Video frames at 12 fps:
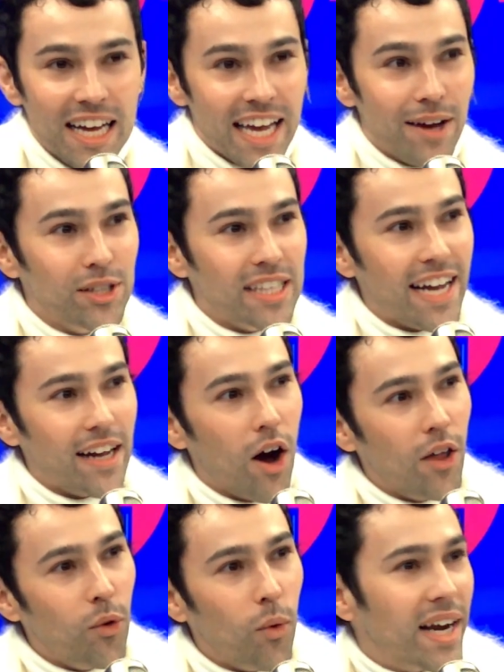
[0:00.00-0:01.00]
it was like
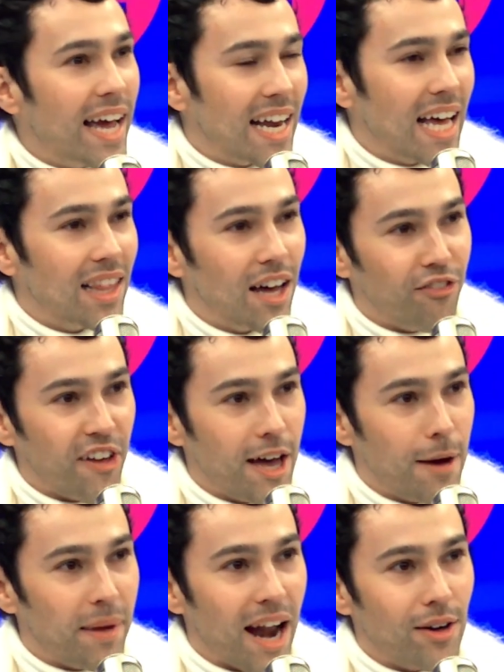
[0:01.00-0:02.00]
on the one hand, I love
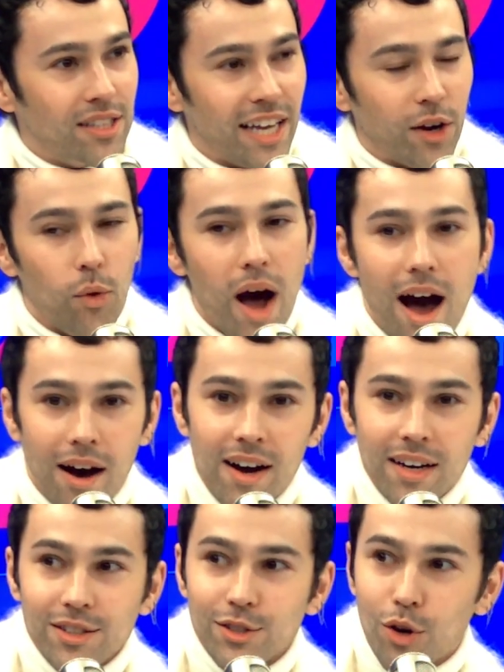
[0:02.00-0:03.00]
him, and I was like, wow,
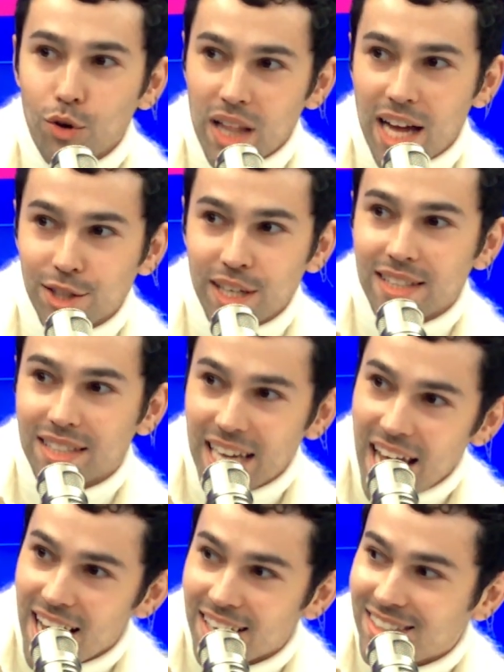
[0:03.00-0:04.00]
so glad she has
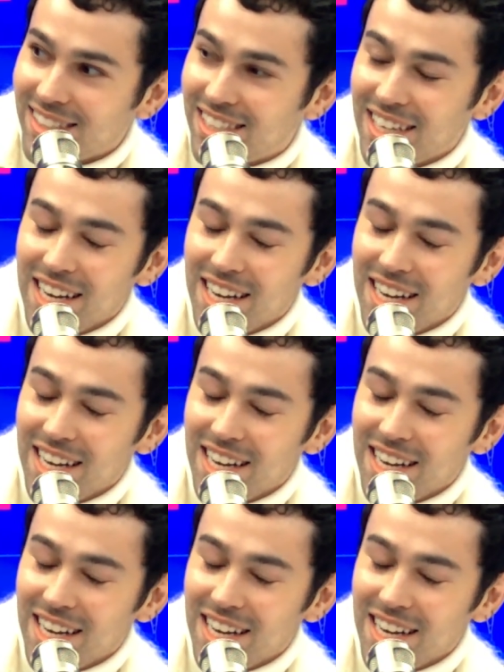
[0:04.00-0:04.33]
taste.